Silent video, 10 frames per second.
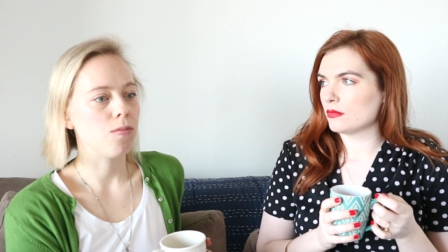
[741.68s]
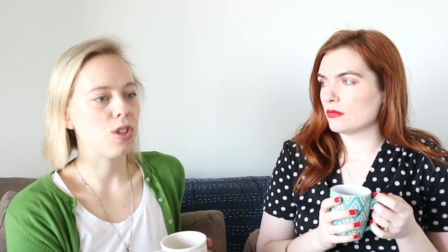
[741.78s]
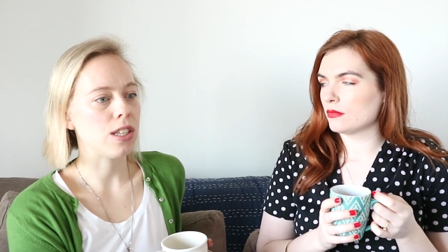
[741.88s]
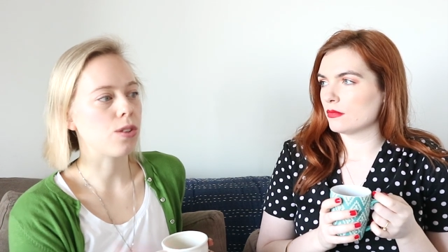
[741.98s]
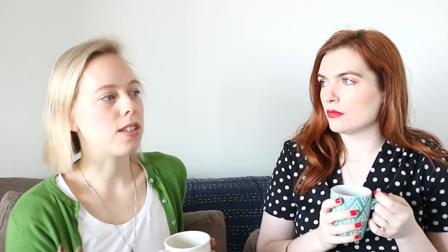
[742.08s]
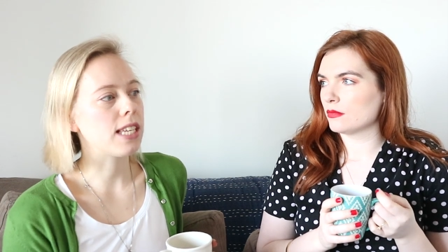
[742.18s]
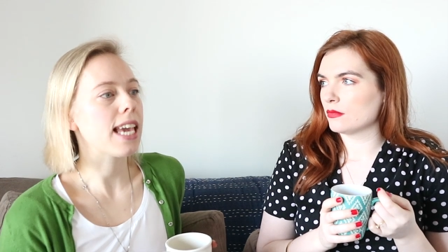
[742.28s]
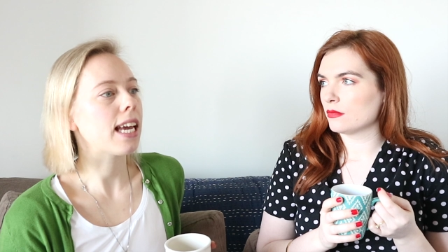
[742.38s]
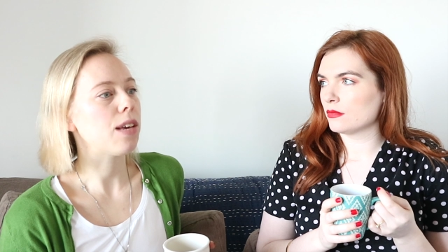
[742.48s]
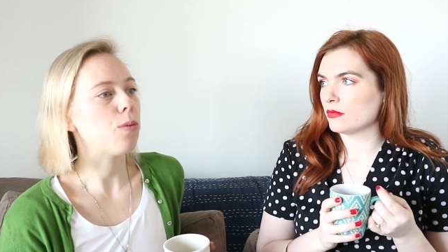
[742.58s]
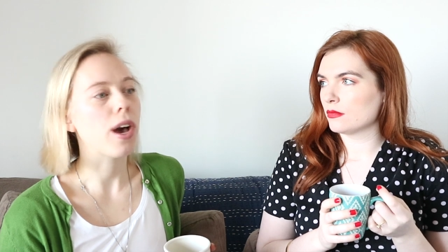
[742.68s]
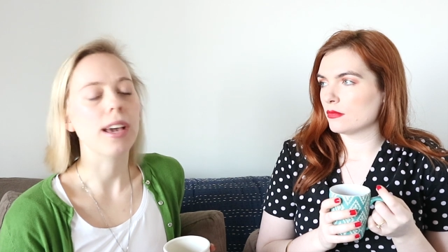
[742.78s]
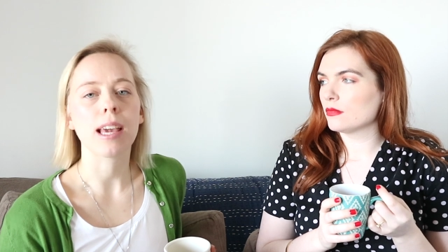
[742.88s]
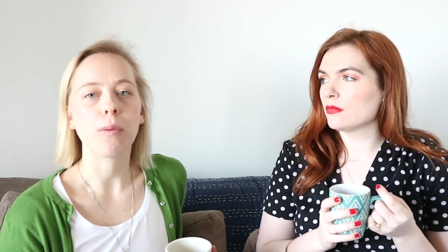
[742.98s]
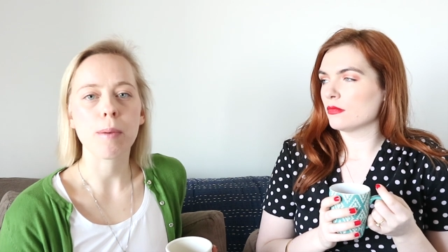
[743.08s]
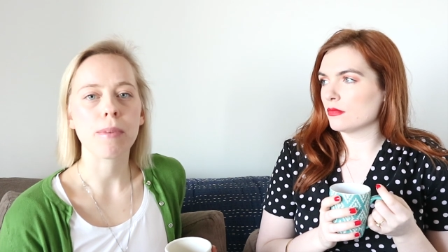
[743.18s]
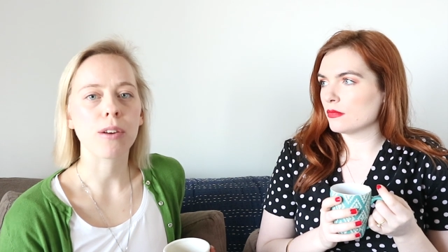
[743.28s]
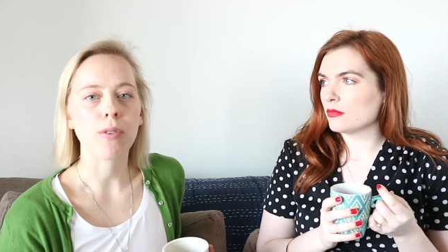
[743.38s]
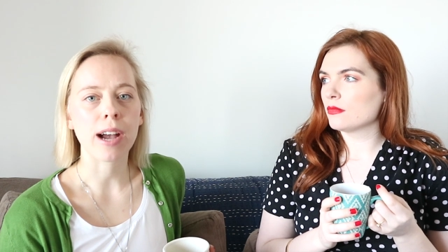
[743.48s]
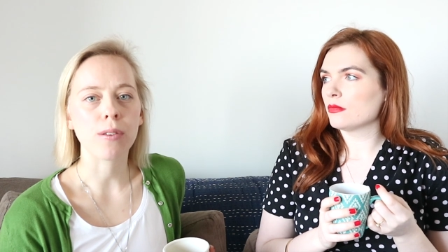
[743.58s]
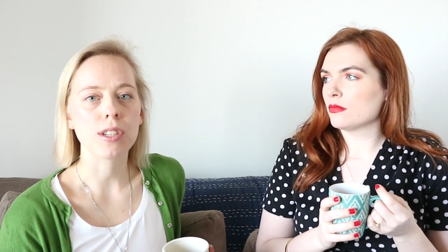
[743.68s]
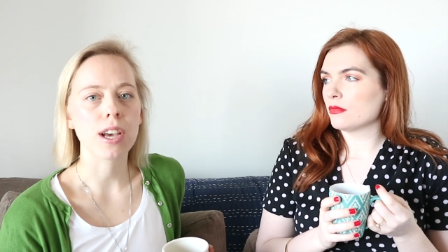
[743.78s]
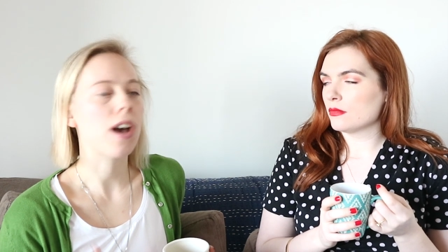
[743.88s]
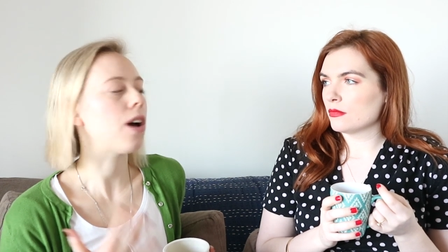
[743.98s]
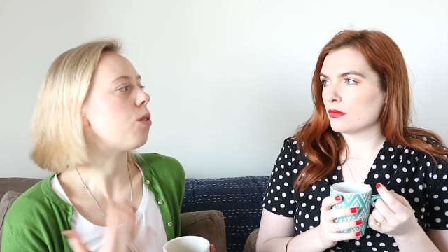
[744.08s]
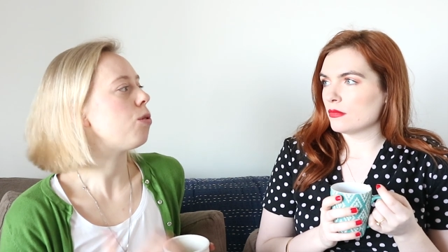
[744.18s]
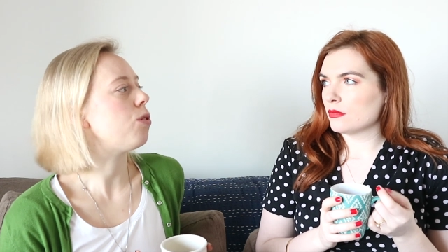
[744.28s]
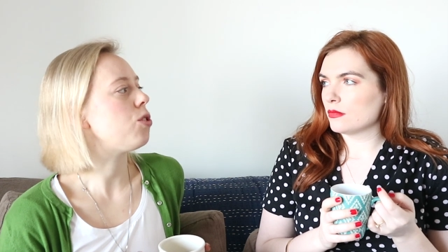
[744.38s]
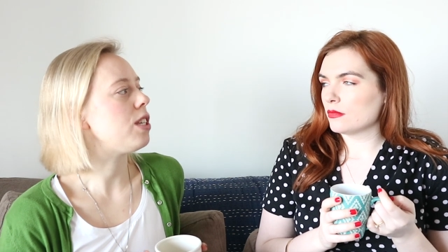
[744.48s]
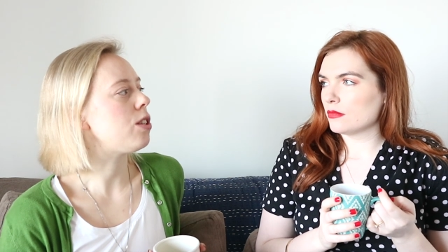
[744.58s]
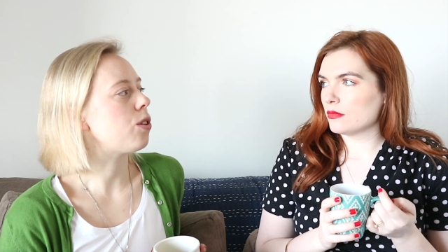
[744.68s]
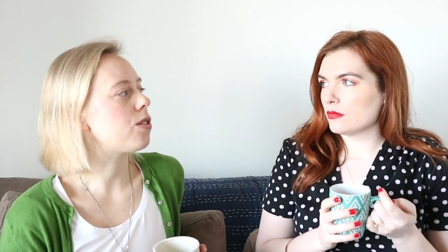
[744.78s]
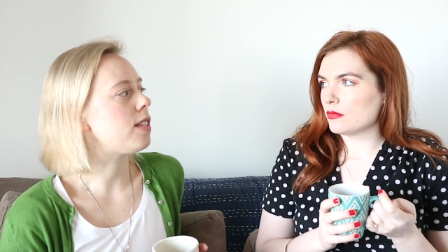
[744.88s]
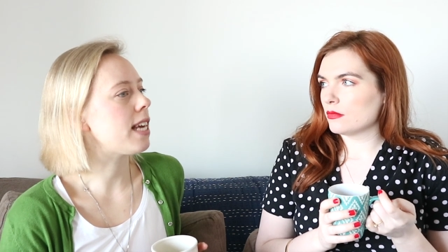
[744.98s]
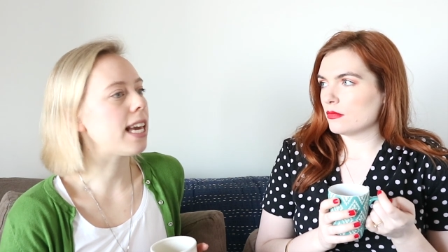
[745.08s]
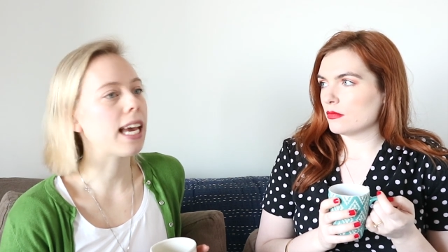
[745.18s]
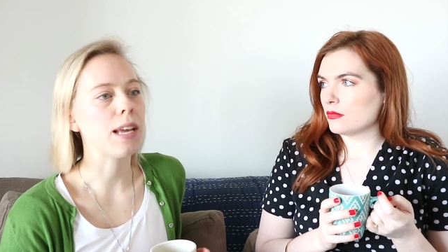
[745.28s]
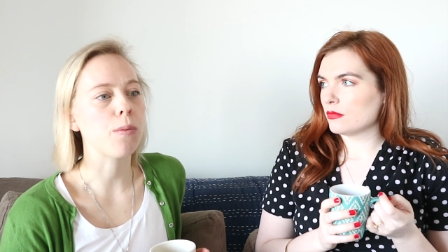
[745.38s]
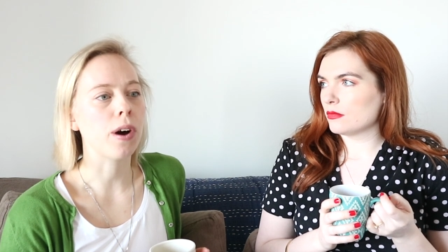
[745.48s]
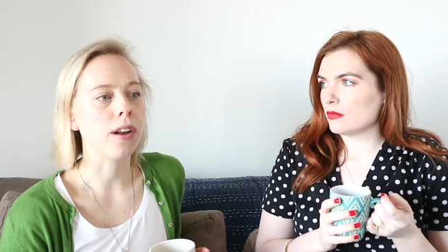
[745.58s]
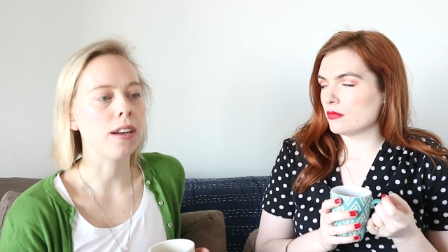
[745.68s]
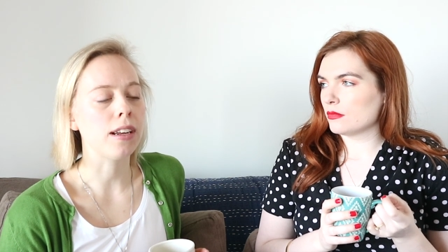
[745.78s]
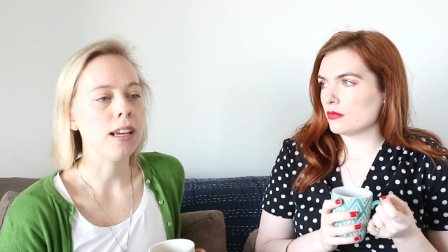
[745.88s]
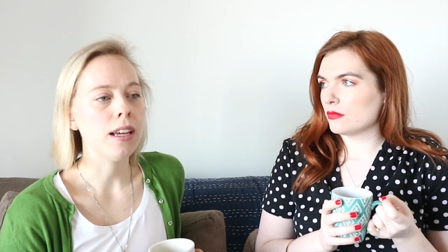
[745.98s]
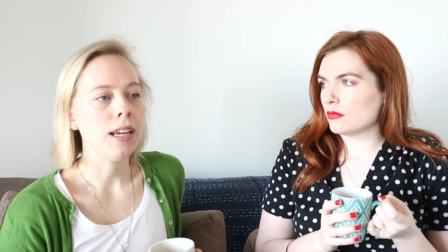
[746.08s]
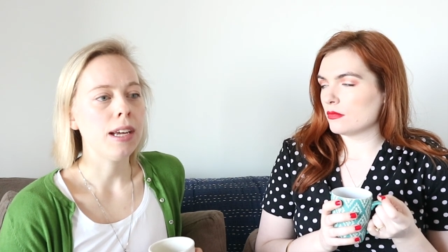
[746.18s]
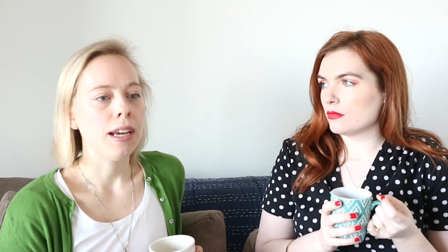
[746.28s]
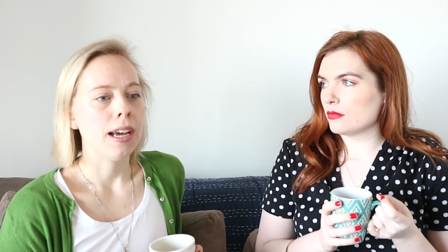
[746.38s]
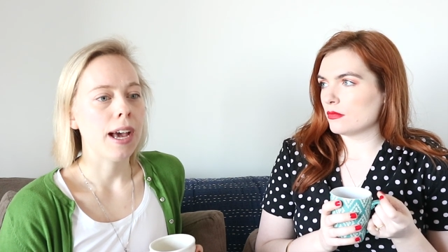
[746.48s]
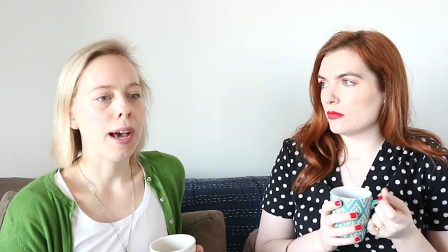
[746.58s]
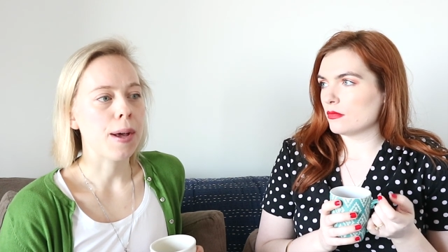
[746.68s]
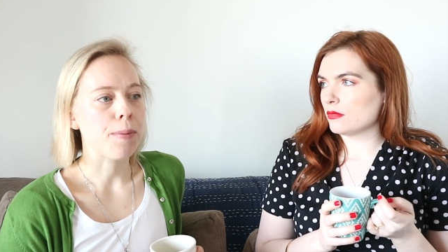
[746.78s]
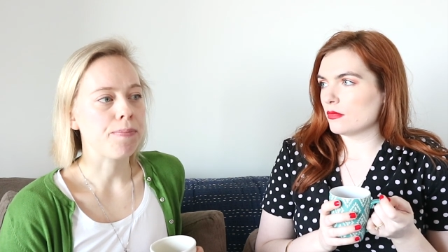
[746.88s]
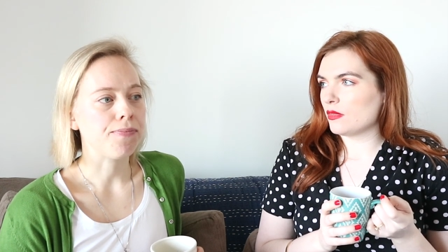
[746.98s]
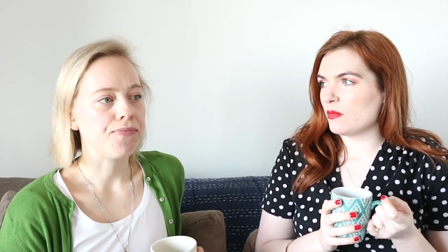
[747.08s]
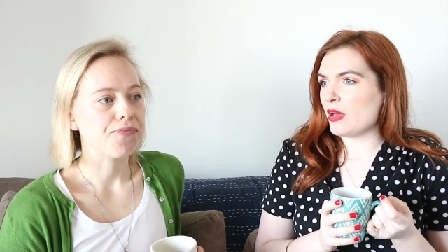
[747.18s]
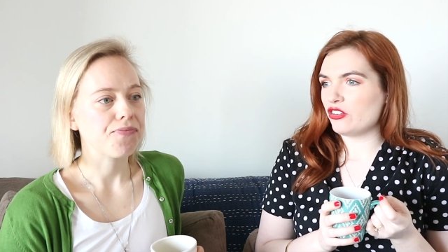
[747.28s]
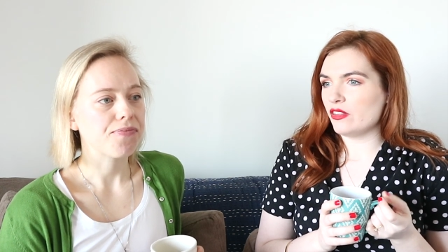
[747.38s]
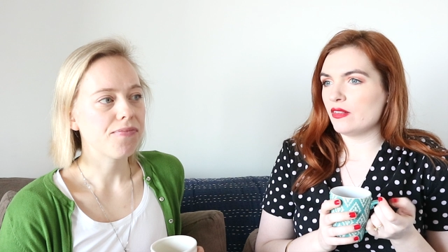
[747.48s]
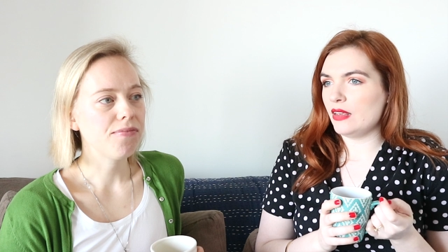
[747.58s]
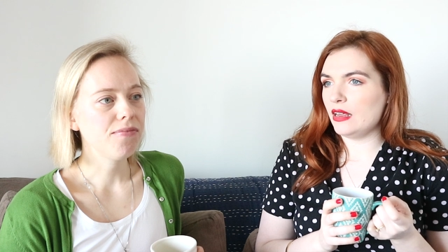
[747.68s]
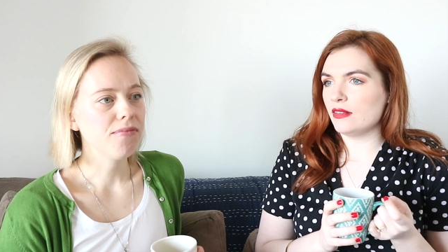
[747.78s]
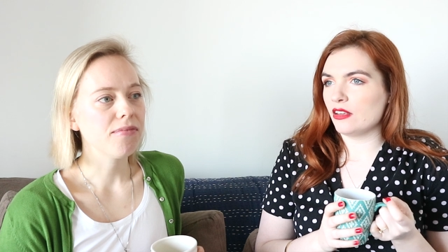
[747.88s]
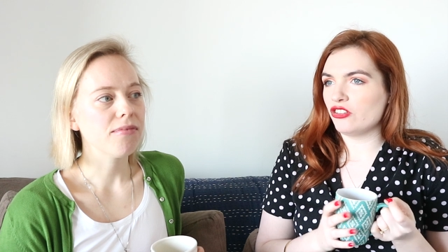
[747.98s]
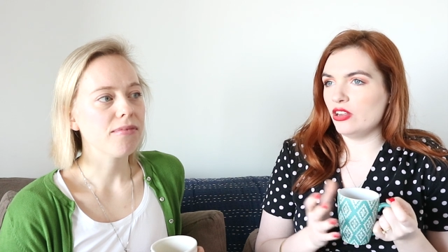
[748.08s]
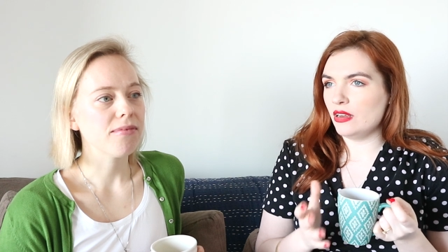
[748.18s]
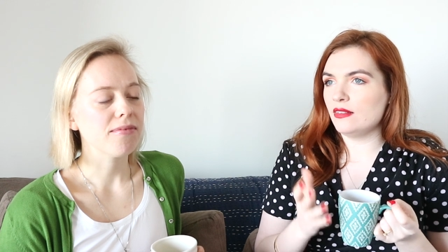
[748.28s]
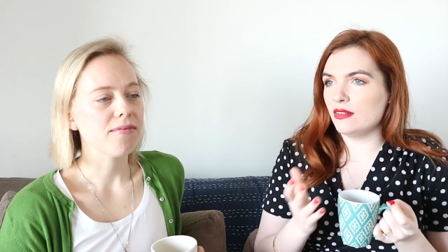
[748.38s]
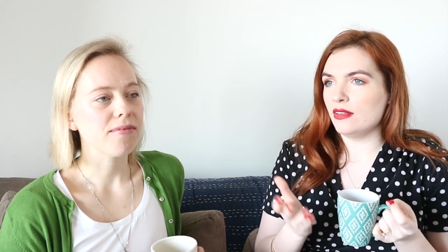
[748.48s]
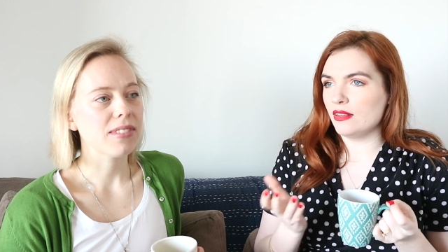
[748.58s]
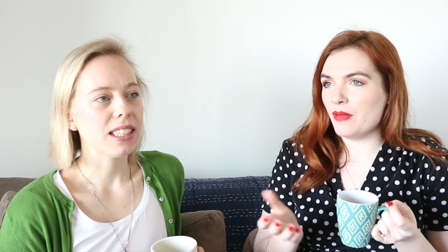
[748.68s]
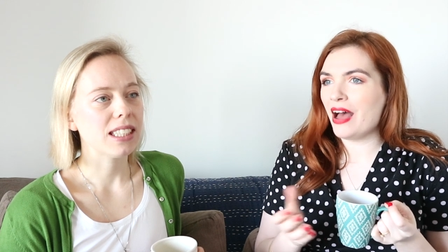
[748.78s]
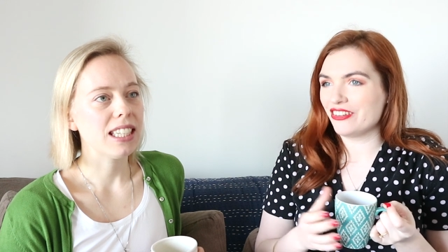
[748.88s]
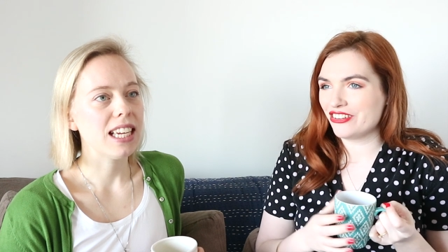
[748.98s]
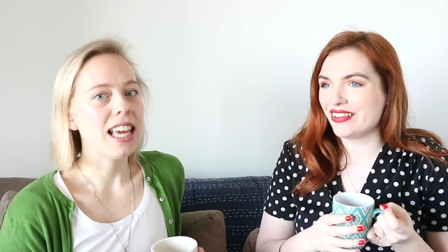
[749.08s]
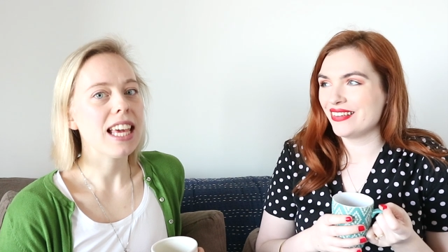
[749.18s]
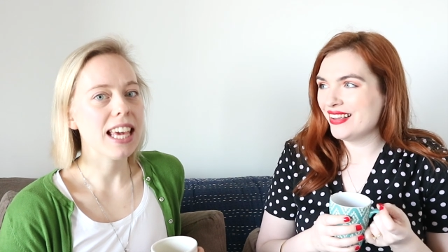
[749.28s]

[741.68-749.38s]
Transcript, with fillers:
Speaker 1: she's not seeing any working women around her or she's not seeing anyone um, smashing
Speaker 2: the ceilings that she needs to see smashed.